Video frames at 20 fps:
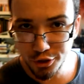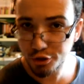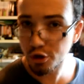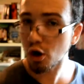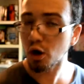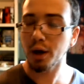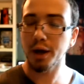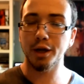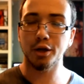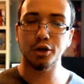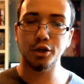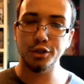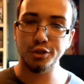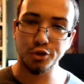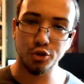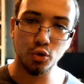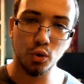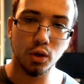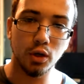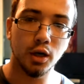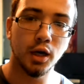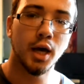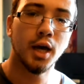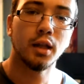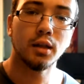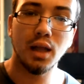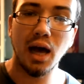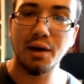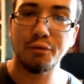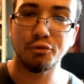Sorry I couldn't do a
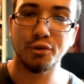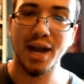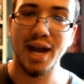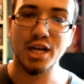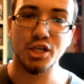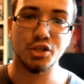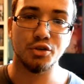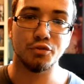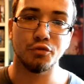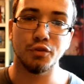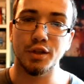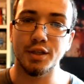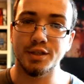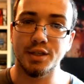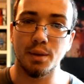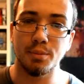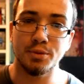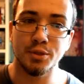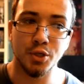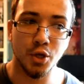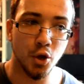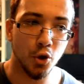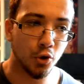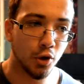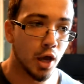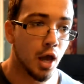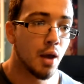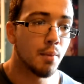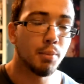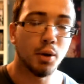live reaction for this episode,
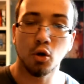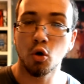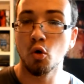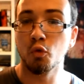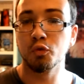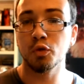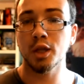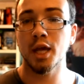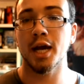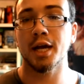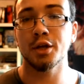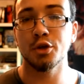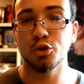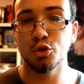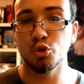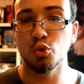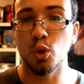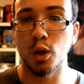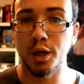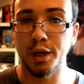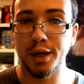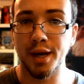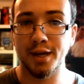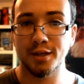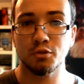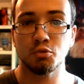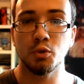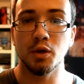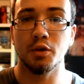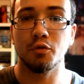but hopefully I can do one
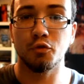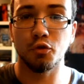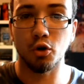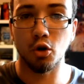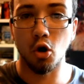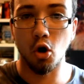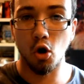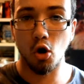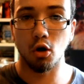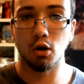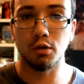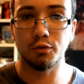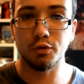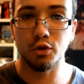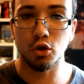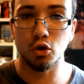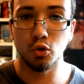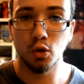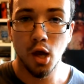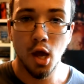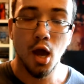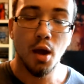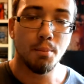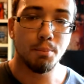next week for all of you.